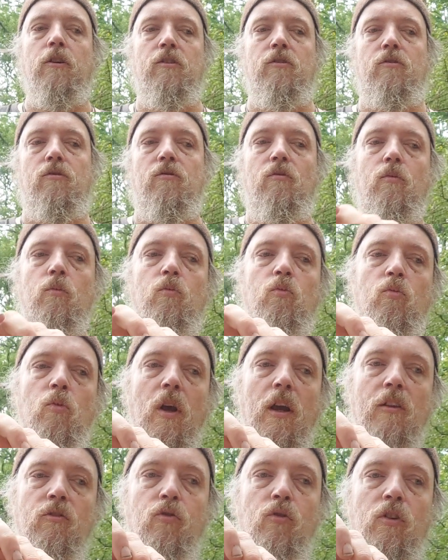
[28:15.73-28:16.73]
It
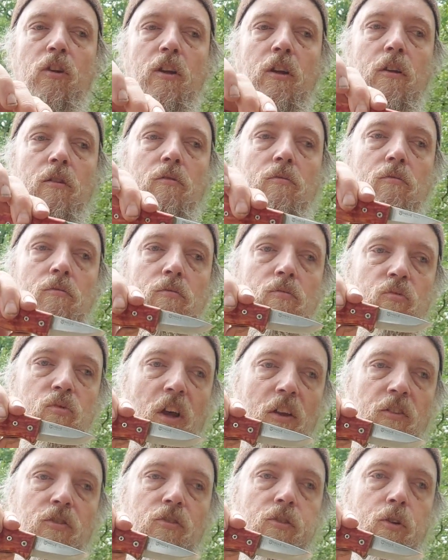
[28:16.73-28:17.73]
actually
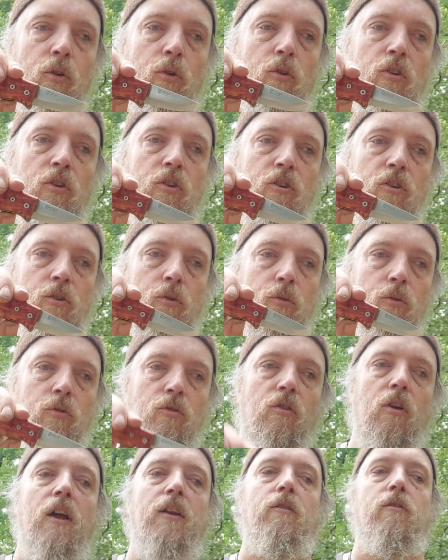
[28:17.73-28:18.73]
does look
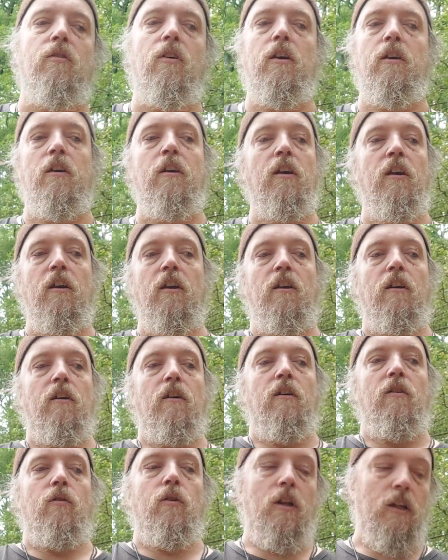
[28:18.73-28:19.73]
cute, and I
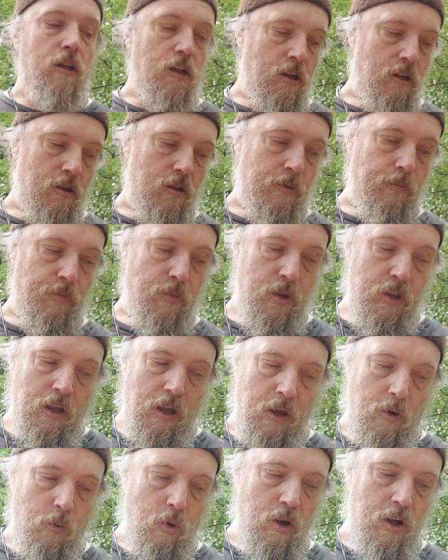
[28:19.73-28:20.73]
really
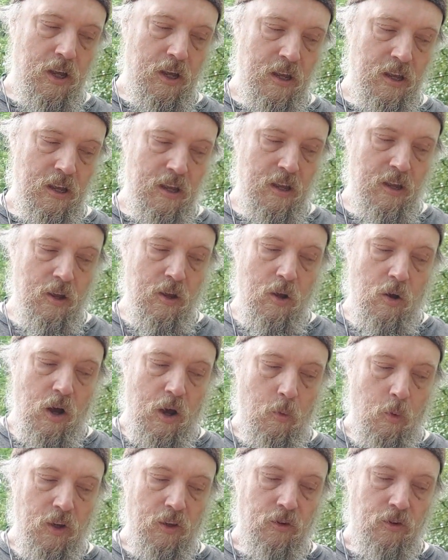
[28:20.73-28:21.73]

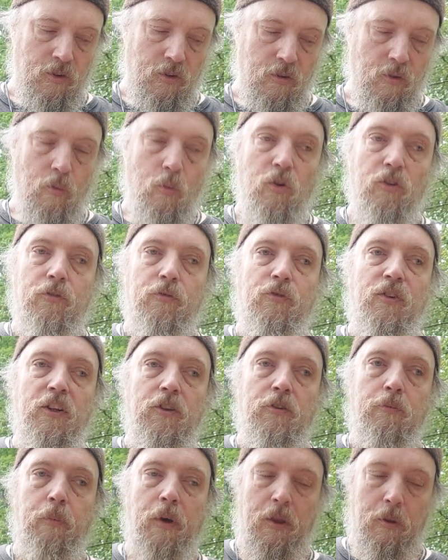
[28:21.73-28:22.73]
I once was
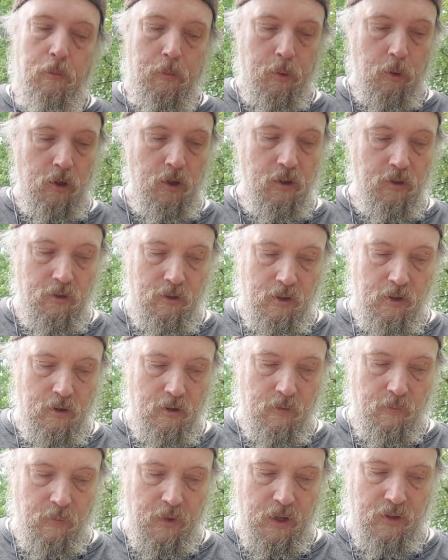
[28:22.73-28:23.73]
fleeced by the police,
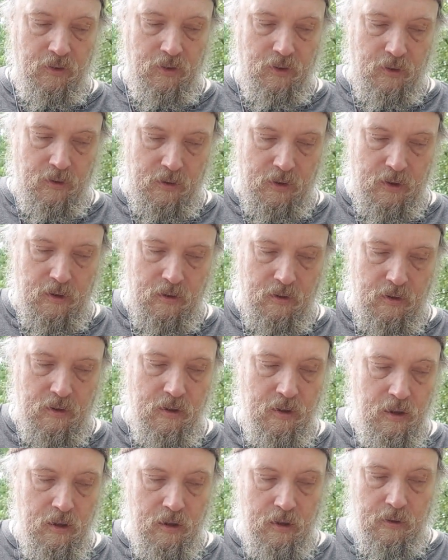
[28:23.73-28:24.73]
and
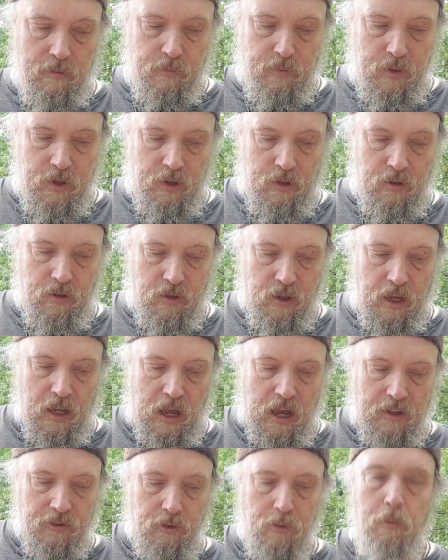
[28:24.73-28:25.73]
they
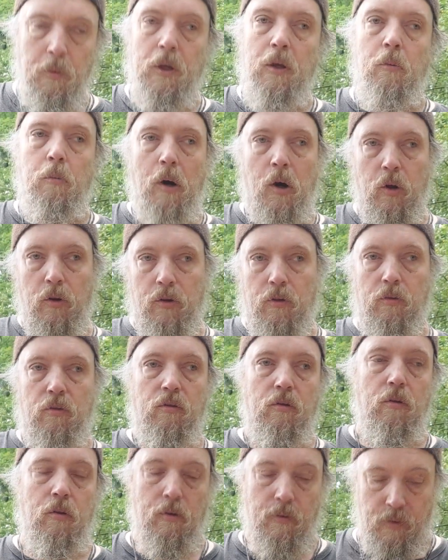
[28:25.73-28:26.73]
asked me about
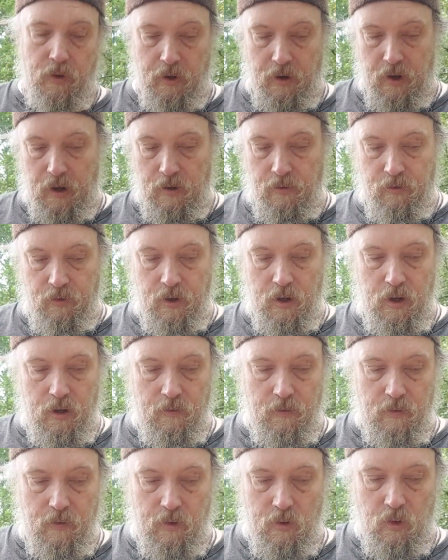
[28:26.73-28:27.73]
the knife I
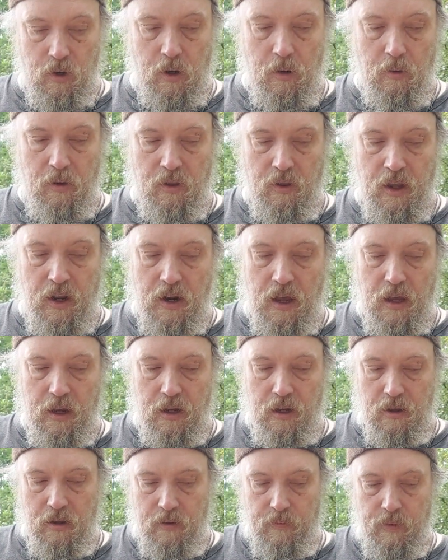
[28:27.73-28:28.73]
have, and then
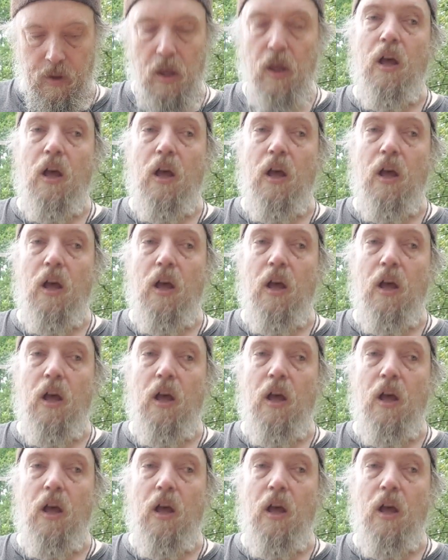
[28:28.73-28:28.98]
I